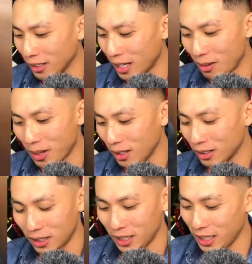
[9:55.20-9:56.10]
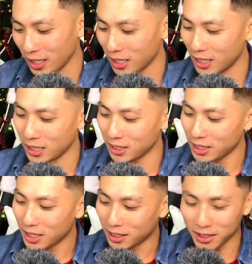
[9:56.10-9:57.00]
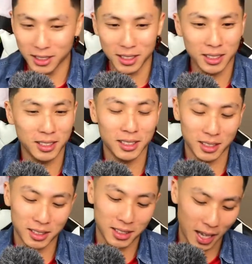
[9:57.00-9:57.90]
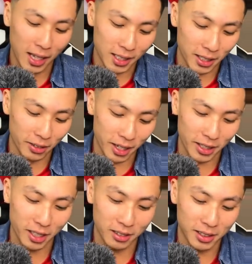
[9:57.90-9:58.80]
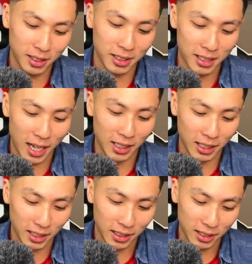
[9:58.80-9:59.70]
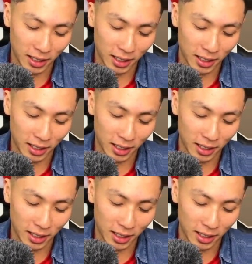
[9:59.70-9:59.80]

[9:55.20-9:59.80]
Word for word: I'm out of like this is Sadie right now. This is Sadie.